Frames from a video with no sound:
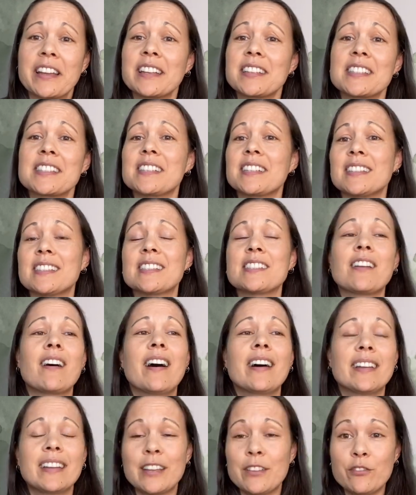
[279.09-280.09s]
It's
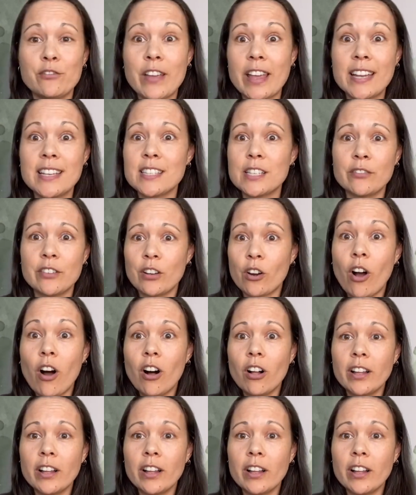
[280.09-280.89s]
not invasive at all.